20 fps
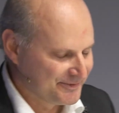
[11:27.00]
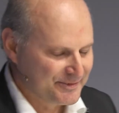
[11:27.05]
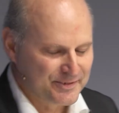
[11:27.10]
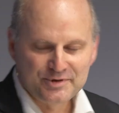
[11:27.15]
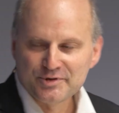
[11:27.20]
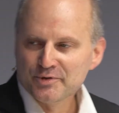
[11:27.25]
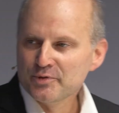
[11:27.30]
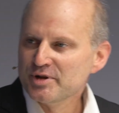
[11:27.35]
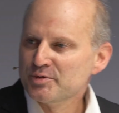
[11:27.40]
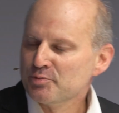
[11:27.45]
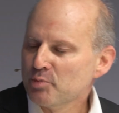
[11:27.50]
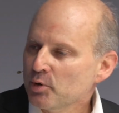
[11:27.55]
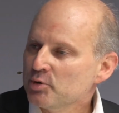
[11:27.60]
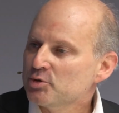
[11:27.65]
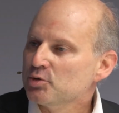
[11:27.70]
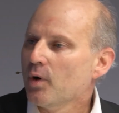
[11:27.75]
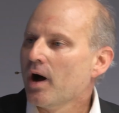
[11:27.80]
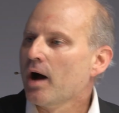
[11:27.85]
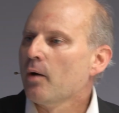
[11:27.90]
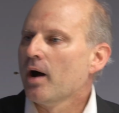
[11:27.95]
respond
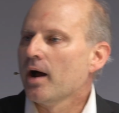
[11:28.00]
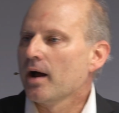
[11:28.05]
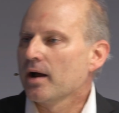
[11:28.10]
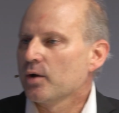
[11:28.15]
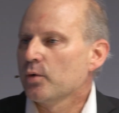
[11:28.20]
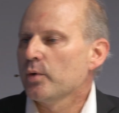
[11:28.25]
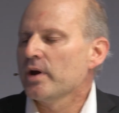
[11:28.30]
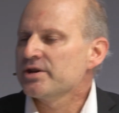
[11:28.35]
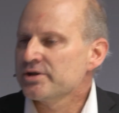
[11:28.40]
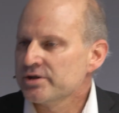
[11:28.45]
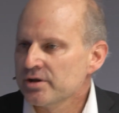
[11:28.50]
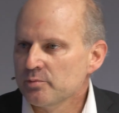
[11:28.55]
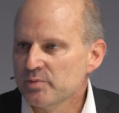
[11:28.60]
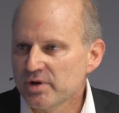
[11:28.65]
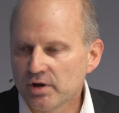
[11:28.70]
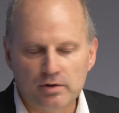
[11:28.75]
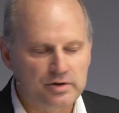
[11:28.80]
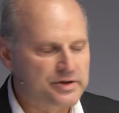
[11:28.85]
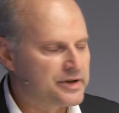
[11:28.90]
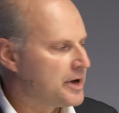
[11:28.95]
to our question,
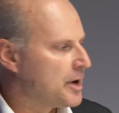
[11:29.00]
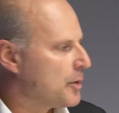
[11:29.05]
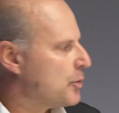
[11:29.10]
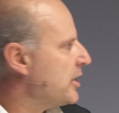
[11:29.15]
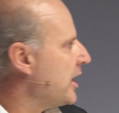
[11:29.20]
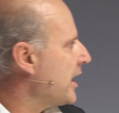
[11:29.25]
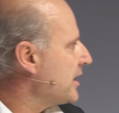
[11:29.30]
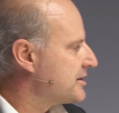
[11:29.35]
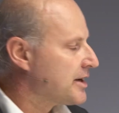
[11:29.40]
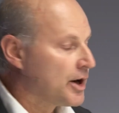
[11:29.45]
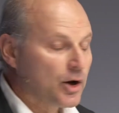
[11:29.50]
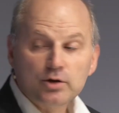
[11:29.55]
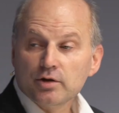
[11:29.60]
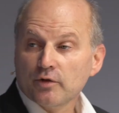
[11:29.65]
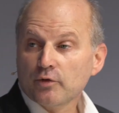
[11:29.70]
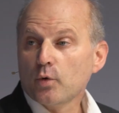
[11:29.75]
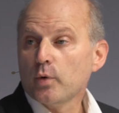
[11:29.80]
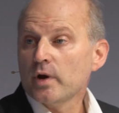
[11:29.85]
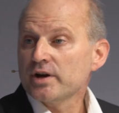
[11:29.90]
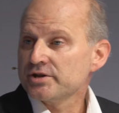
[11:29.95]
because we had a lot of
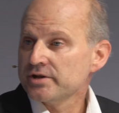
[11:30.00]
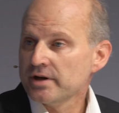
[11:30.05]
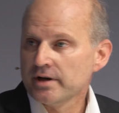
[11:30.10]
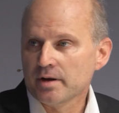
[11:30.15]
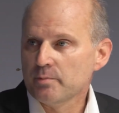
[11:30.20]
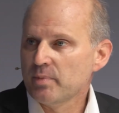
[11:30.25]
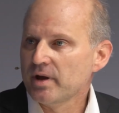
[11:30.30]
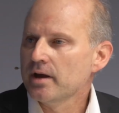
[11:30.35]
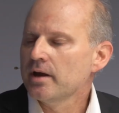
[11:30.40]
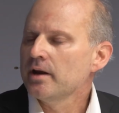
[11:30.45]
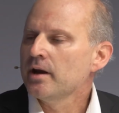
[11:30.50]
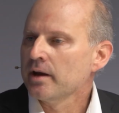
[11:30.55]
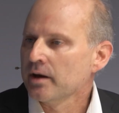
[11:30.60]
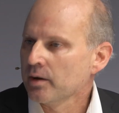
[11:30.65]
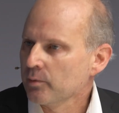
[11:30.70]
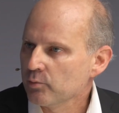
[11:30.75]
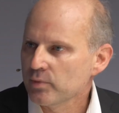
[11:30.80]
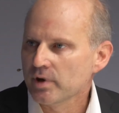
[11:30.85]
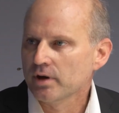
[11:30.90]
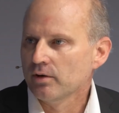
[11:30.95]
questions at the beginning,
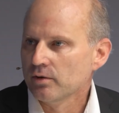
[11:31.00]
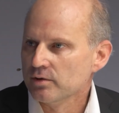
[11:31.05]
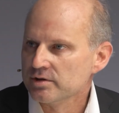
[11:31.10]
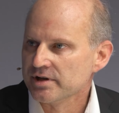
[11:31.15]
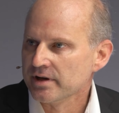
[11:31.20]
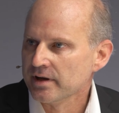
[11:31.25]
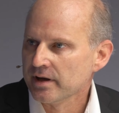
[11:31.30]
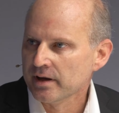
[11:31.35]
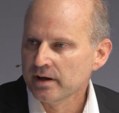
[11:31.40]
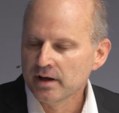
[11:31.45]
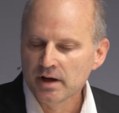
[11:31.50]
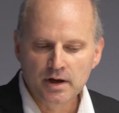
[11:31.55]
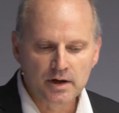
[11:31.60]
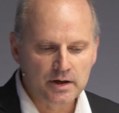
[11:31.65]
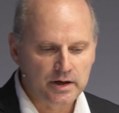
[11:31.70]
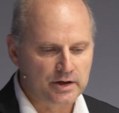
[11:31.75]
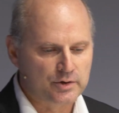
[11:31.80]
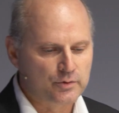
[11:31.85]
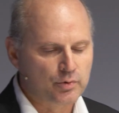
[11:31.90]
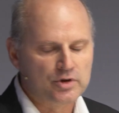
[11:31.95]
because
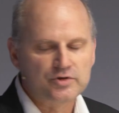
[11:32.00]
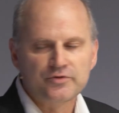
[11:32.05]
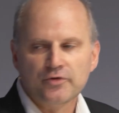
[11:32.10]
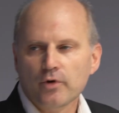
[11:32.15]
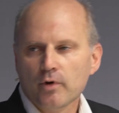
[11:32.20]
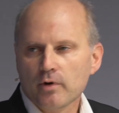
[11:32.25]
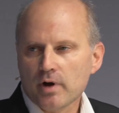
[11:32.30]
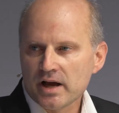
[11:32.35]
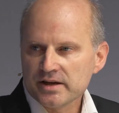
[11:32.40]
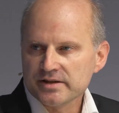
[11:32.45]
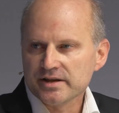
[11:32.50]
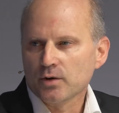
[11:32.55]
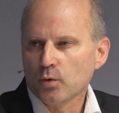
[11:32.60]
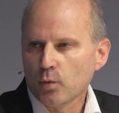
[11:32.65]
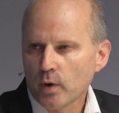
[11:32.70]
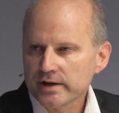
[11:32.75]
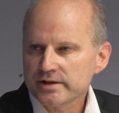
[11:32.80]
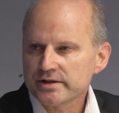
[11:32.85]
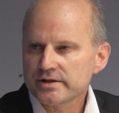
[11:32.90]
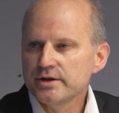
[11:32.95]
it was for us a
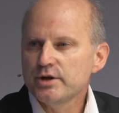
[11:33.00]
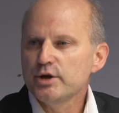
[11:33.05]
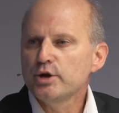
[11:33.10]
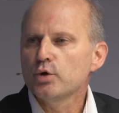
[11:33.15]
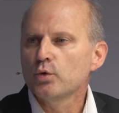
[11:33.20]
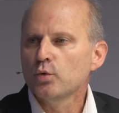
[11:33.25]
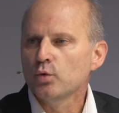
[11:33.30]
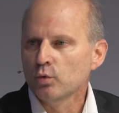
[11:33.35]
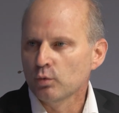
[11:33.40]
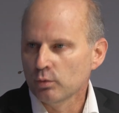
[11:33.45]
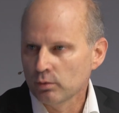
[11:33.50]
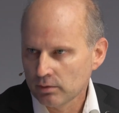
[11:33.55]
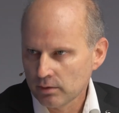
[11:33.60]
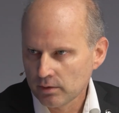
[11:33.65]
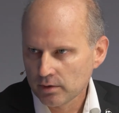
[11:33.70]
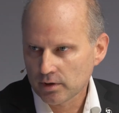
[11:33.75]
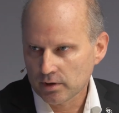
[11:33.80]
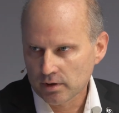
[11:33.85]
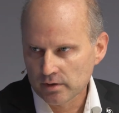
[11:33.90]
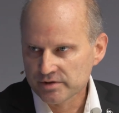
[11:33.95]
quite new
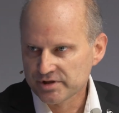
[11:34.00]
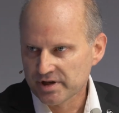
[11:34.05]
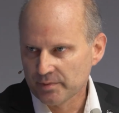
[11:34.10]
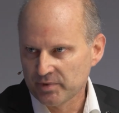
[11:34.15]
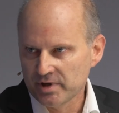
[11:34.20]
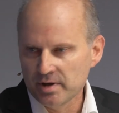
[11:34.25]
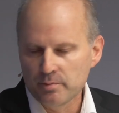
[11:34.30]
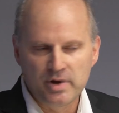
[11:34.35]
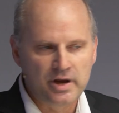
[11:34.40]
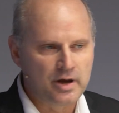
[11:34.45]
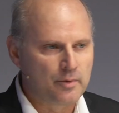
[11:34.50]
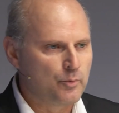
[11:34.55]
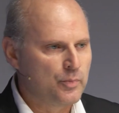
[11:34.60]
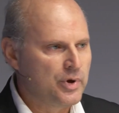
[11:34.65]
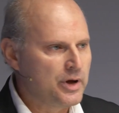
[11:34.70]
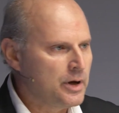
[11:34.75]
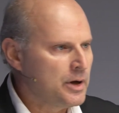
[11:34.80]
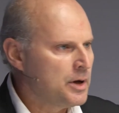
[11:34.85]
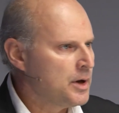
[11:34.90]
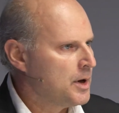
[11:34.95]
concept, the BMB.